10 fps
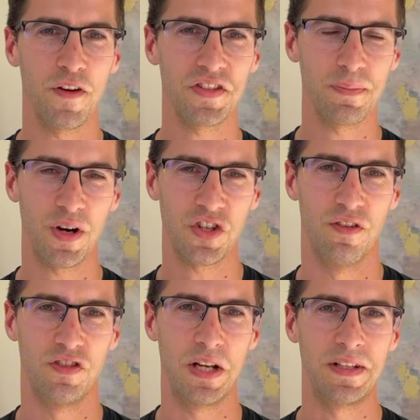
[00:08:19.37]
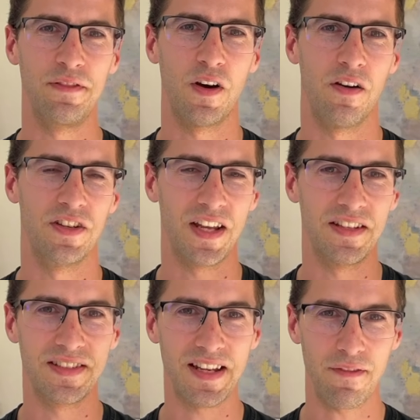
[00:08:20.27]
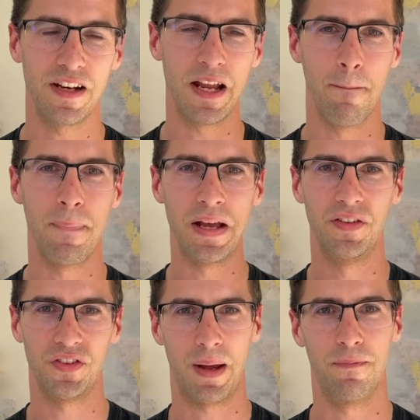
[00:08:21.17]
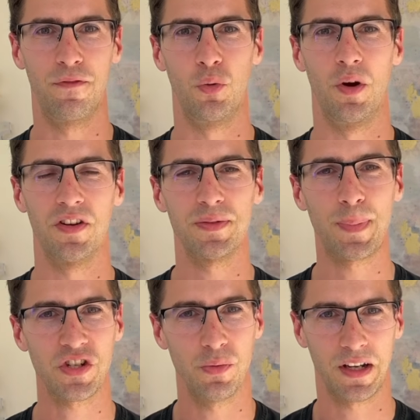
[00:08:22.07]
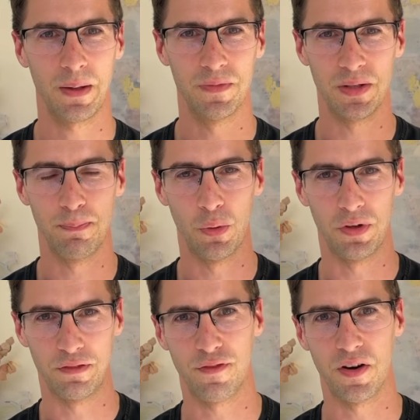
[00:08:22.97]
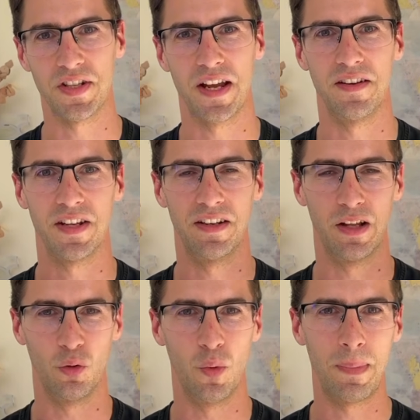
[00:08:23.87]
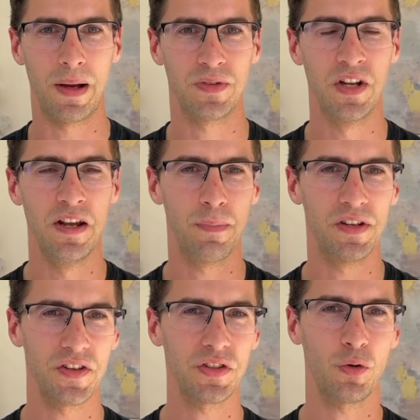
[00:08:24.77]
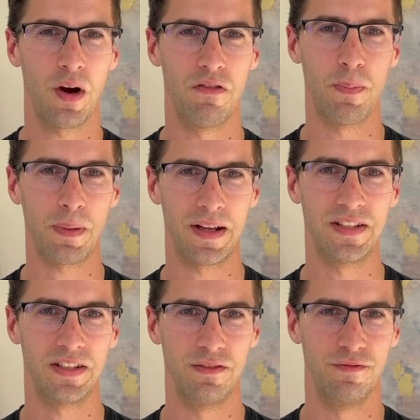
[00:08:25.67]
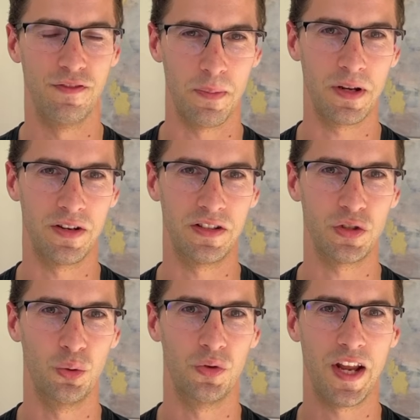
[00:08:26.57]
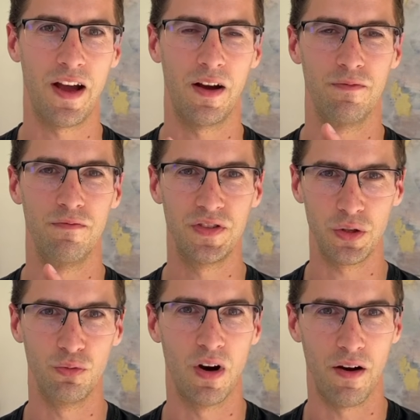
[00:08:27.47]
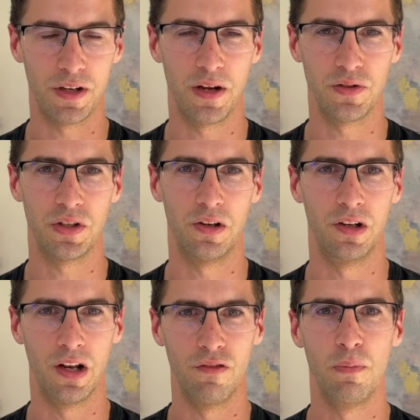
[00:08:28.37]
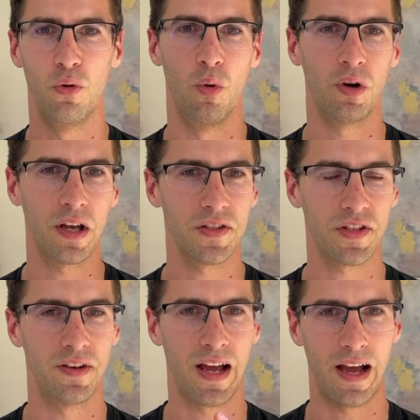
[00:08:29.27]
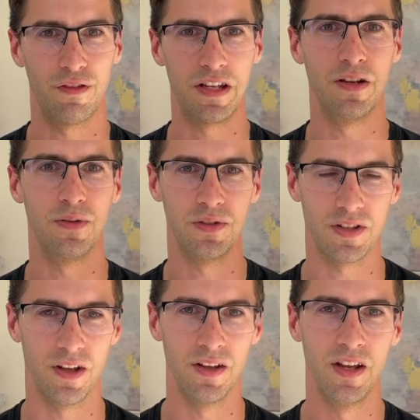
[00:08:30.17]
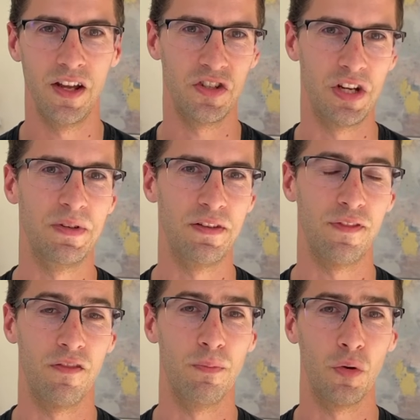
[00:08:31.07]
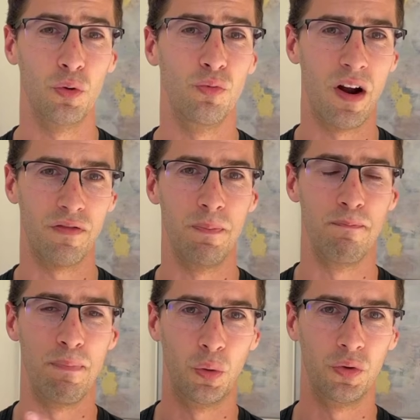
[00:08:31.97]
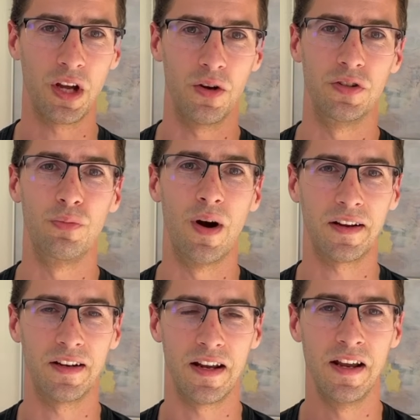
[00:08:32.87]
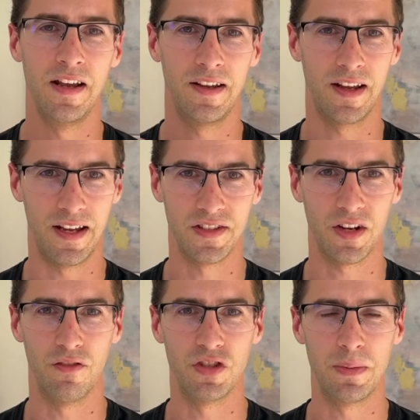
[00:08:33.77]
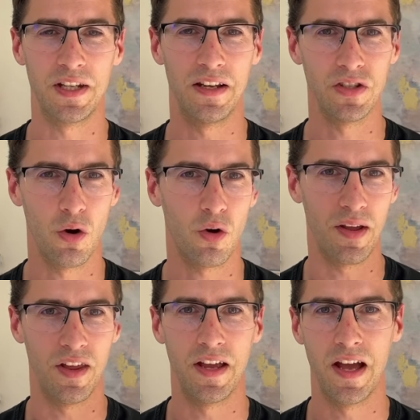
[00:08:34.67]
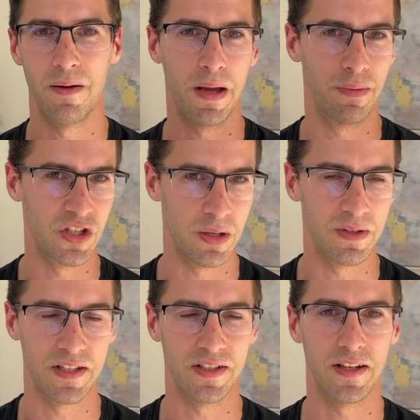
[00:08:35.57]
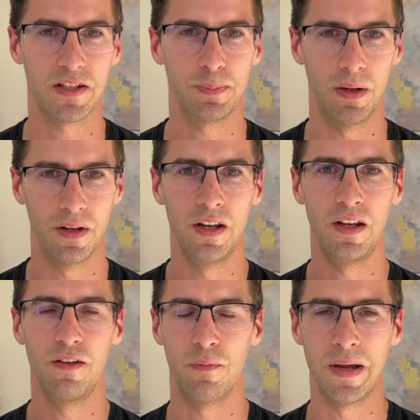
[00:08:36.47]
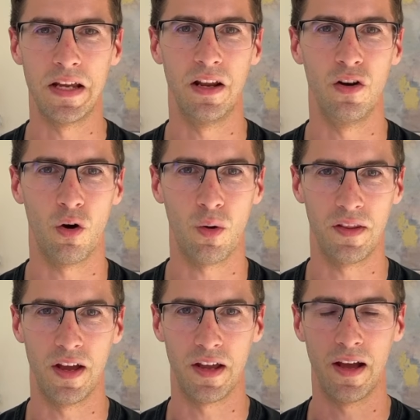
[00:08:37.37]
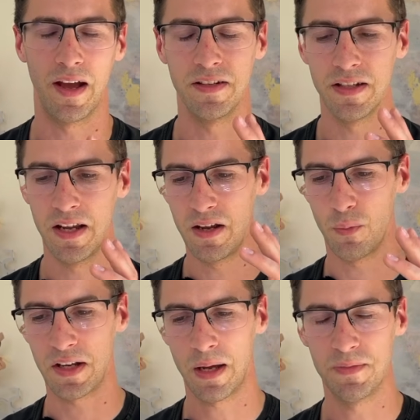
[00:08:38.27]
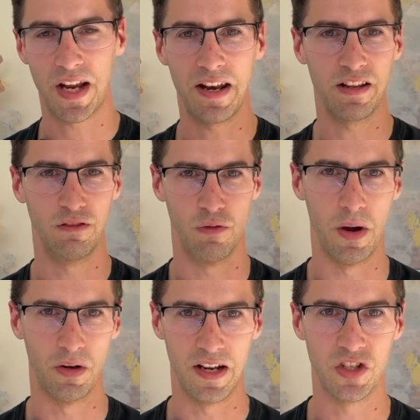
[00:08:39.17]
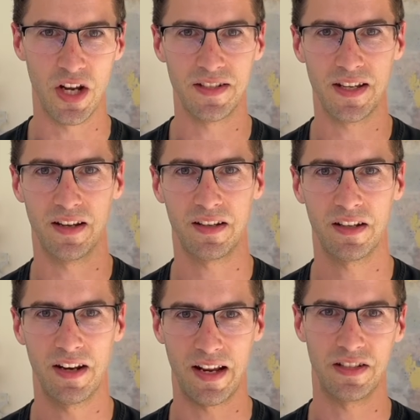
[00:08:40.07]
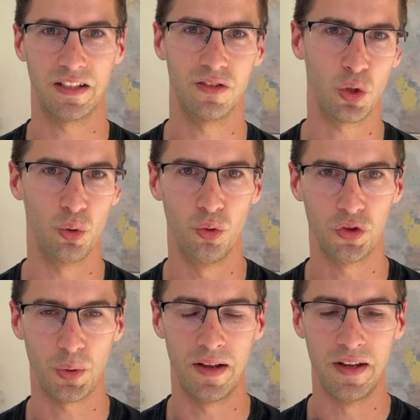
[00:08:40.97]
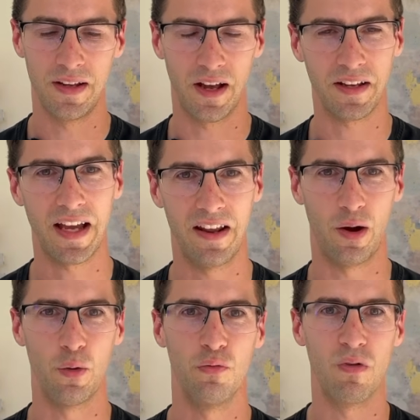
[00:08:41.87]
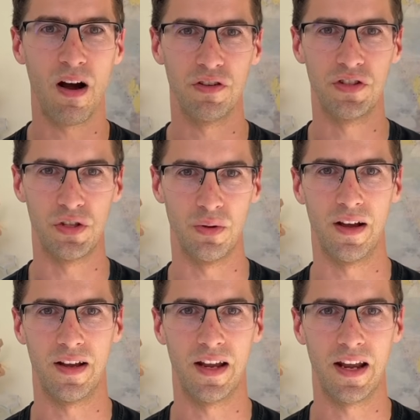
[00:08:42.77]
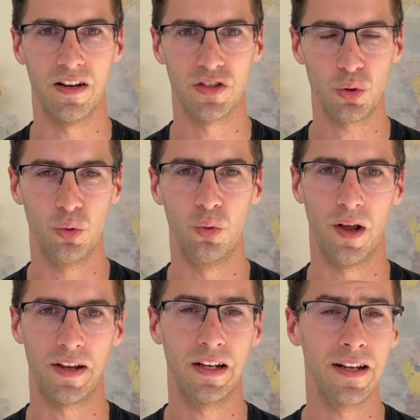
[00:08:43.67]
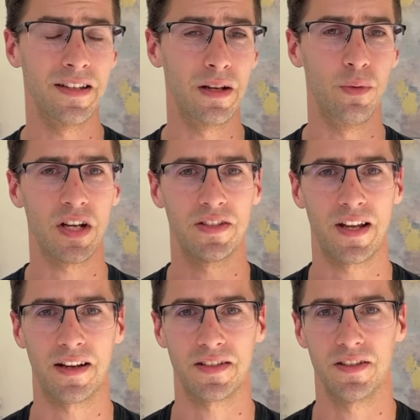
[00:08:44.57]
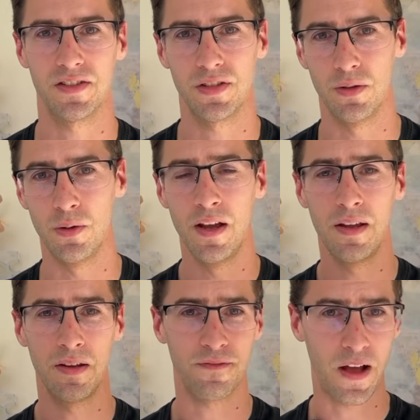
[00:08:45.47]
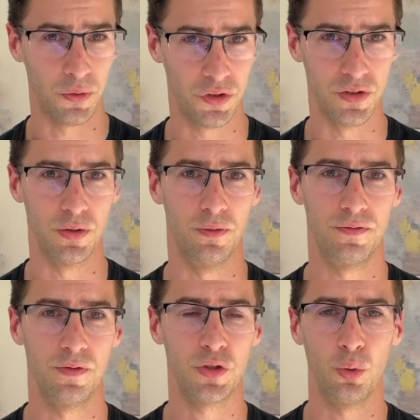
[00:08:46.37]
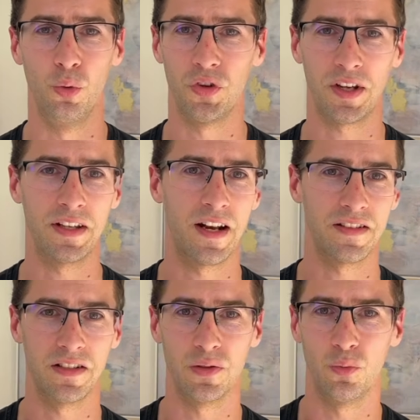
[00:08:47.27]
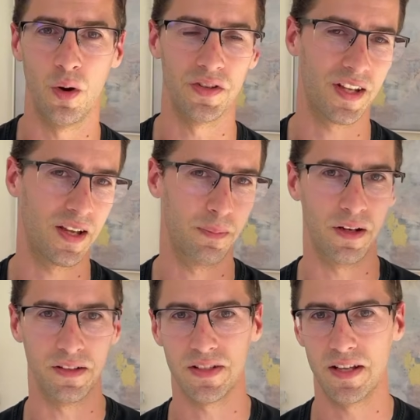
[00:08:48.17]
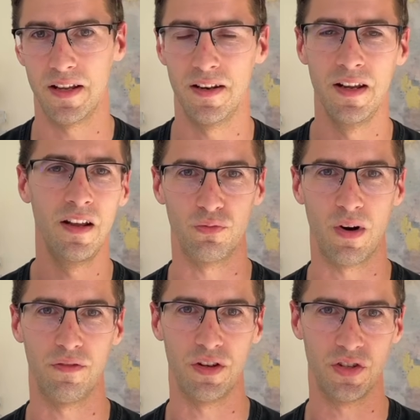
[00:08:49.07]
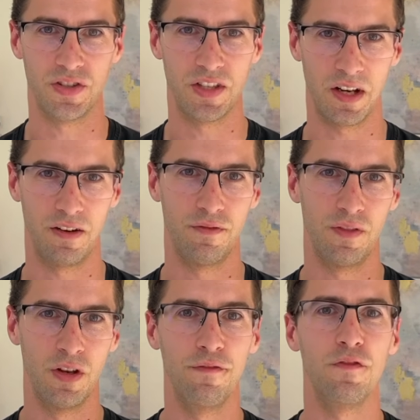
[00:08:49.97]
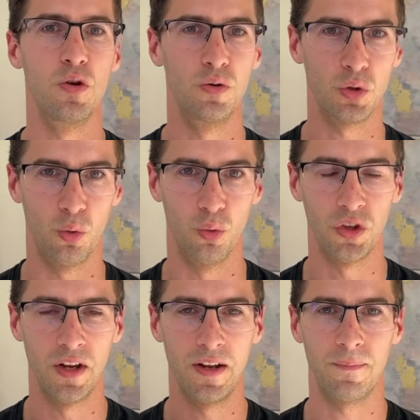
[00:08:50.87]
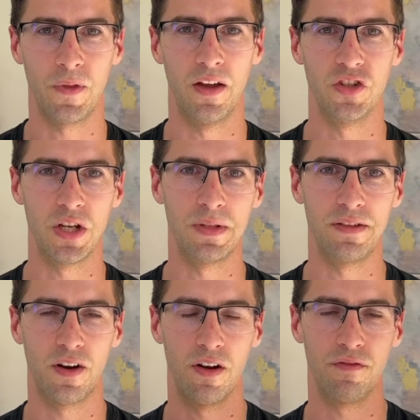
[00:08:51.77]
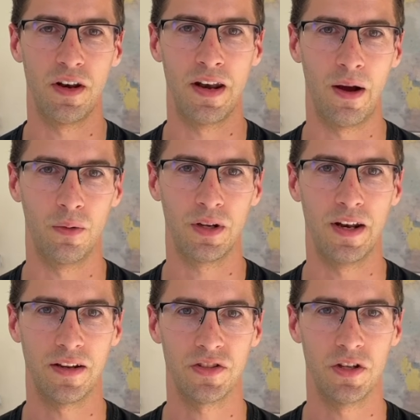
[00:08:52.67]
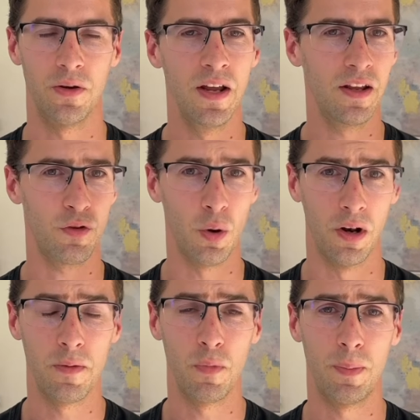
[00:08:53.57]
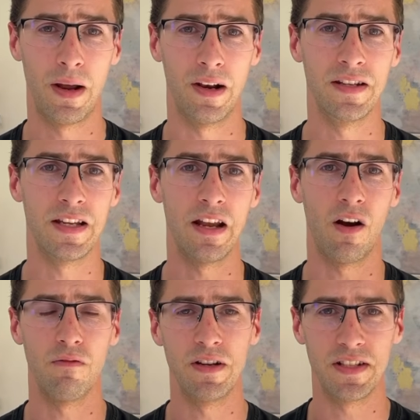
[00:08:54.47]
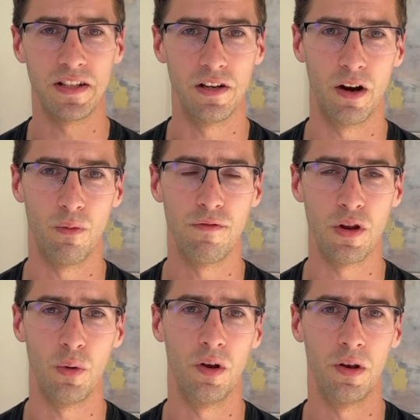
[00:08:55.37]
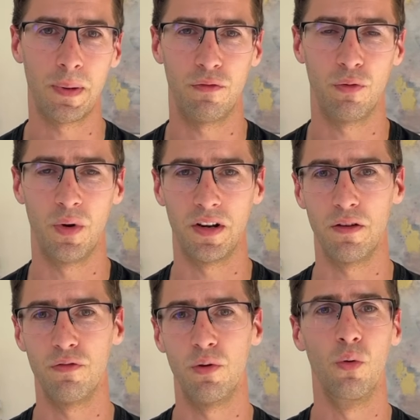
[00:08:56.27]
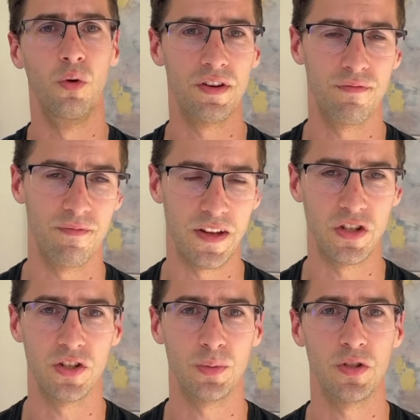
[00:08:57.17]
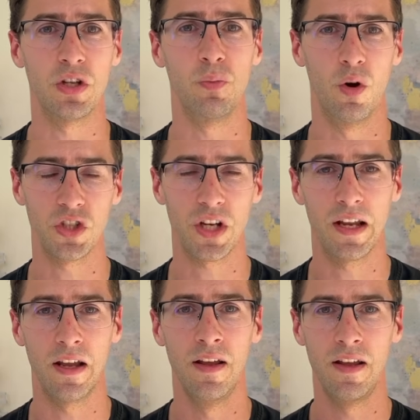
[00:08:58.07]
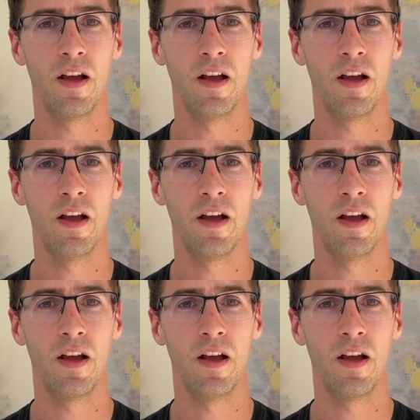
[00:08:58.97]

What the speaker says: first impression of GPT-5 is that it's definitely a big step forward, especially when it comes to building front end and little web apps, but it doesn't quite replace vibe coding tools yet. I'd still rather go to Lovable or Cursor and have it use the GPT-5 model rather than build code directly inside of GPT. It's not quite there yet, maybe GPT-6, but for me, not quite there yet. And when it comes to anything remotely agentic, connecting tools to it, again, I would rather do that in a tool like Lindy, which has access to thousands of tools. I can connect it to WhatsApp, LinkedIn, rather than just the few tools that GPT-5 now connects to. If you want to learn more about Lindy, I recently did a review on the platform where I go through all the different features, which you can watch here.